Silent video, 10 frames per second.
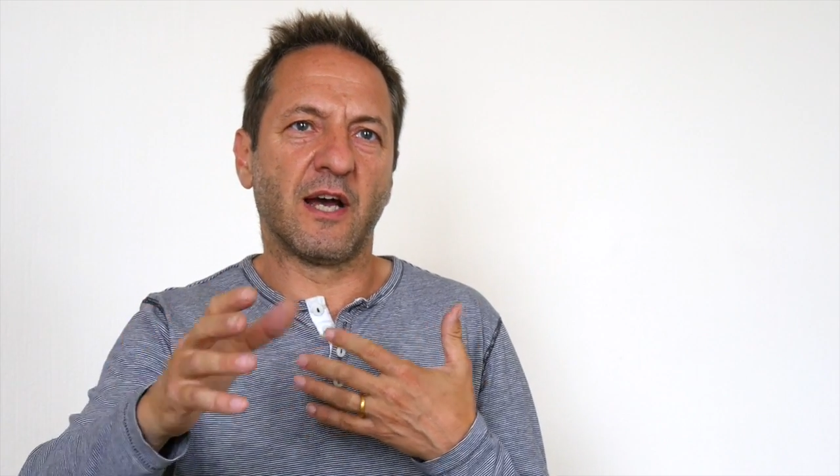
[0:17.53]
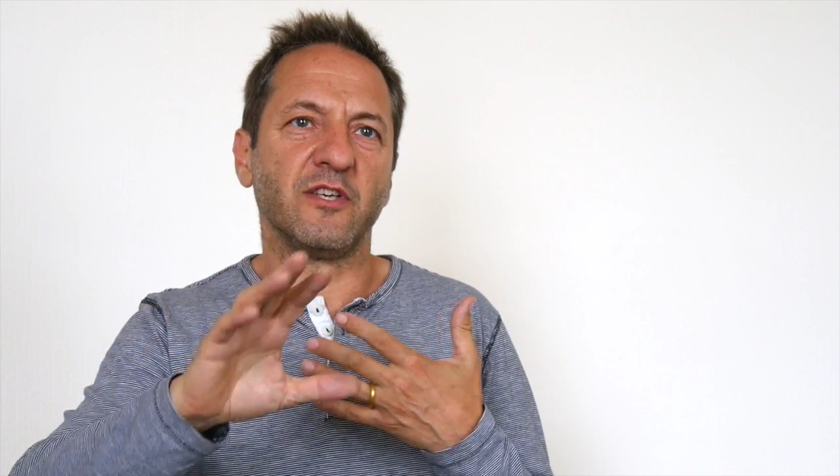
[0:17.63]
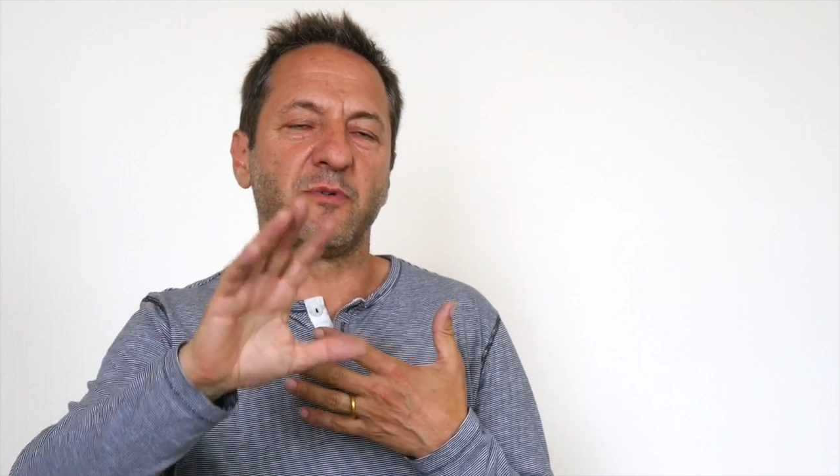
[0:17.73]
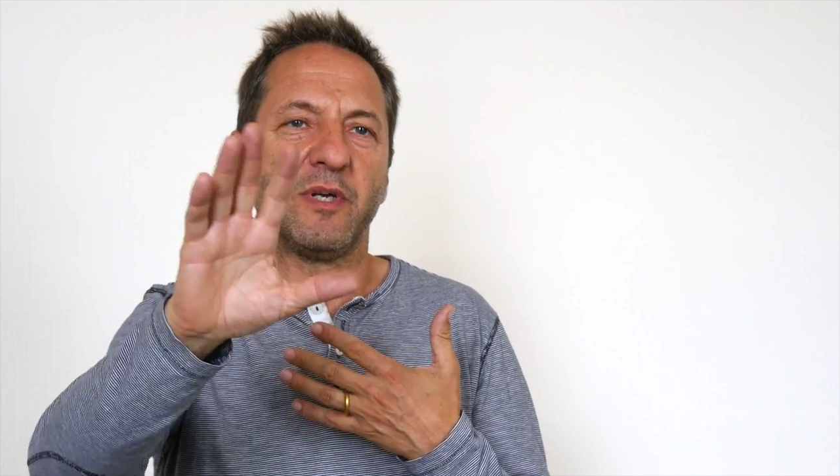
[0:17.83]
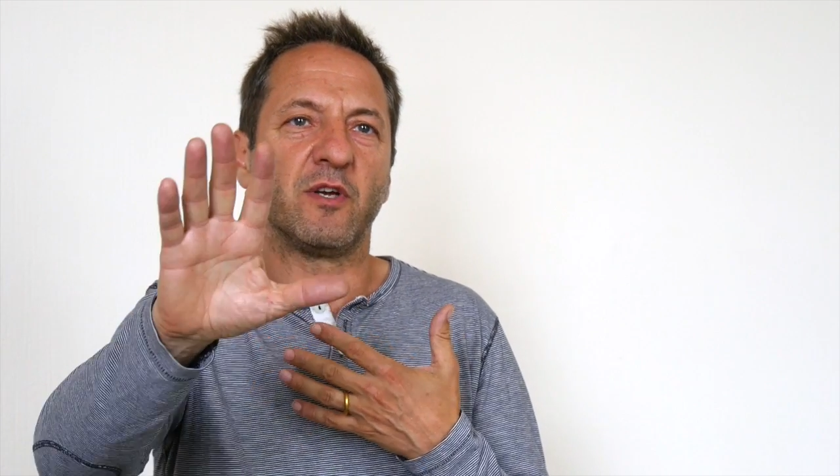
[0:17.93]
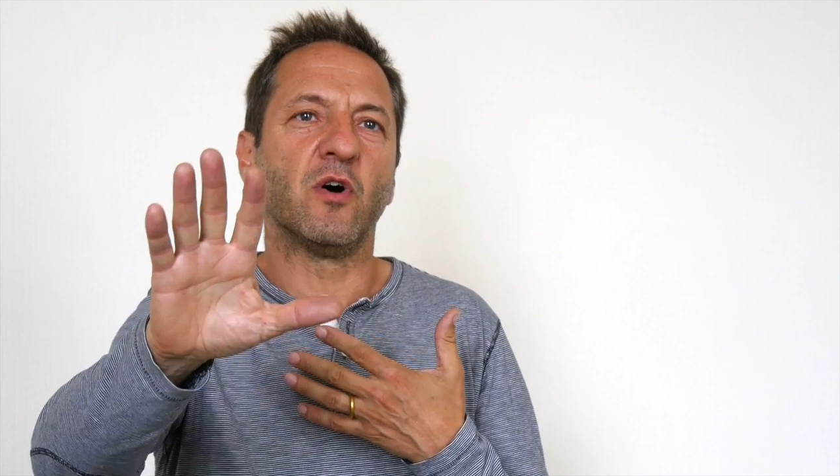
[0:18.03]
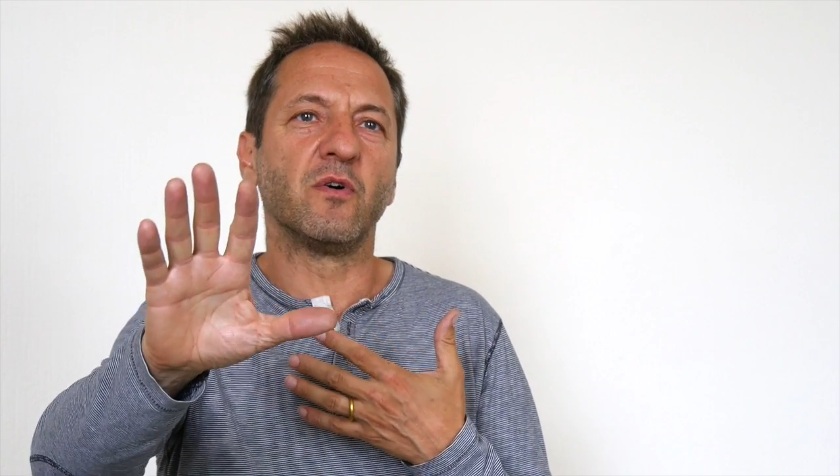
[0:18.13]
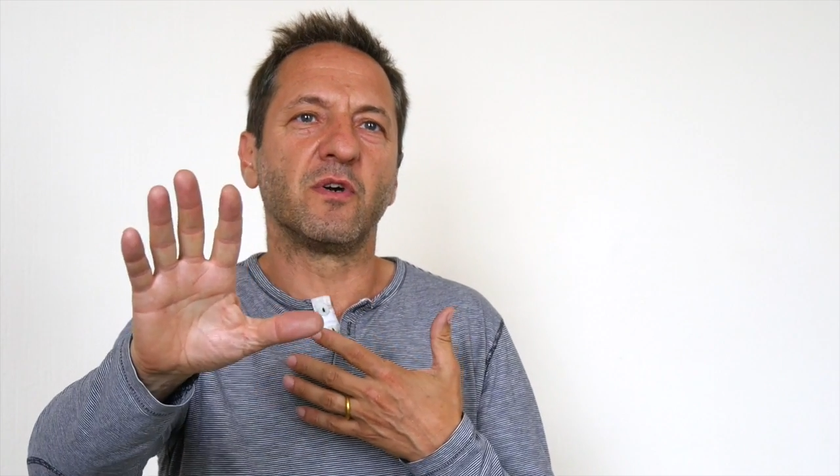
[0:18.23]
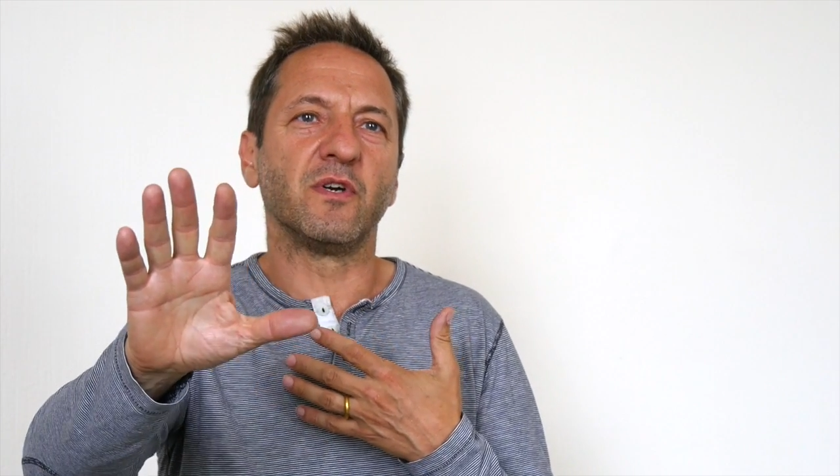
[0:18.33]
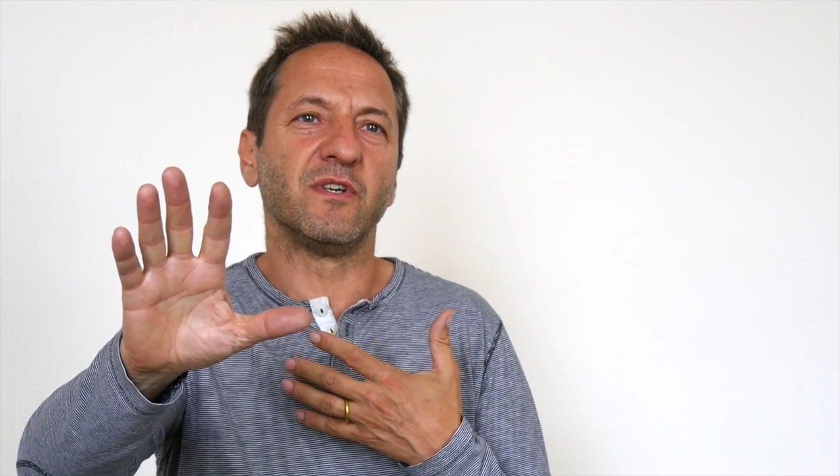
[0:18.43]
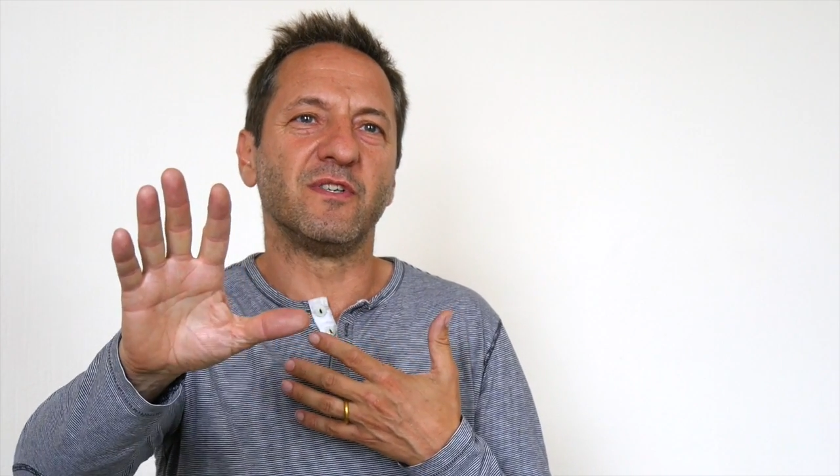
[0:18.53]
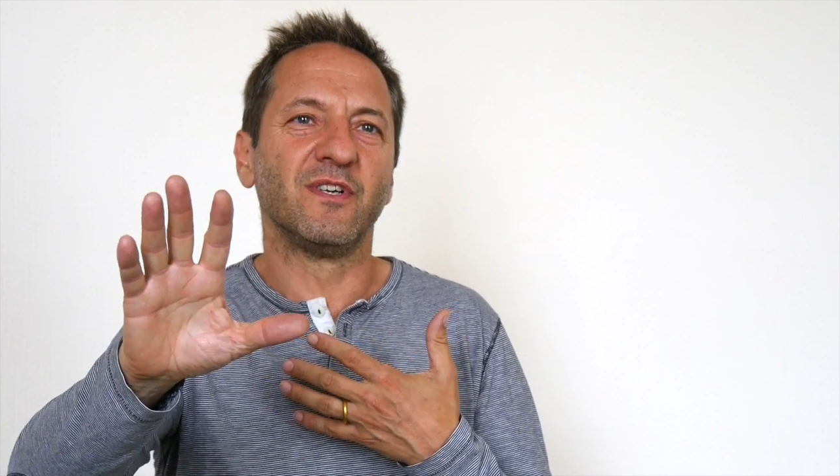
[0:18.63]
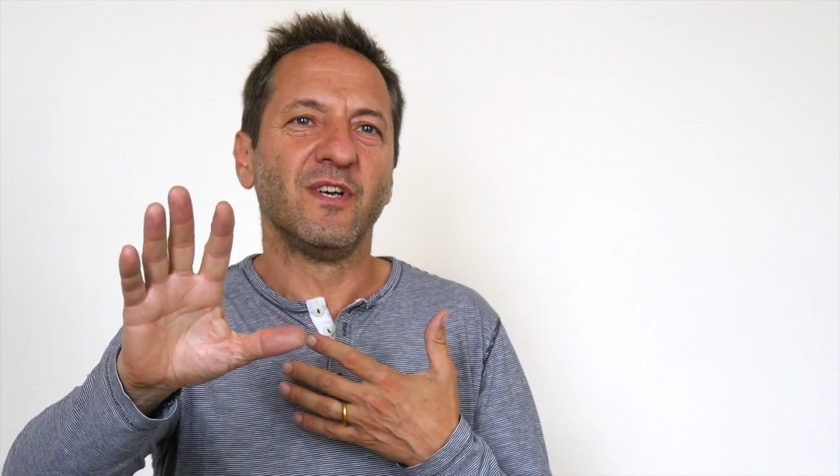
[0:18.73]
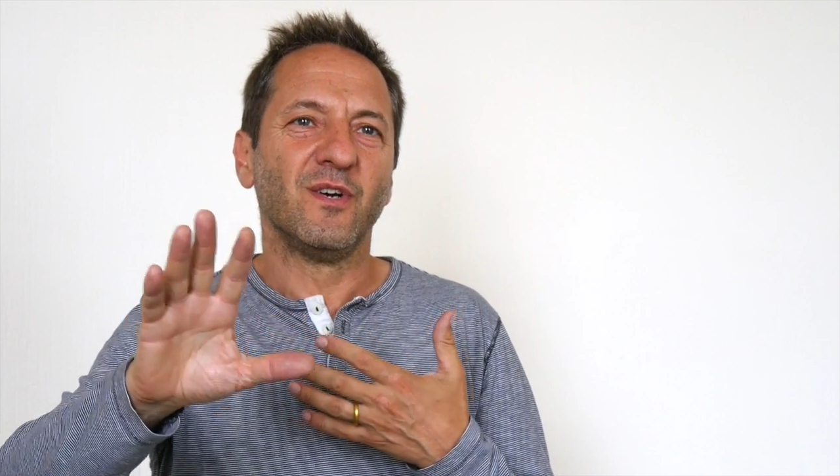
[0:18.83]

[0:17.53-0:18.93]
either to be conquered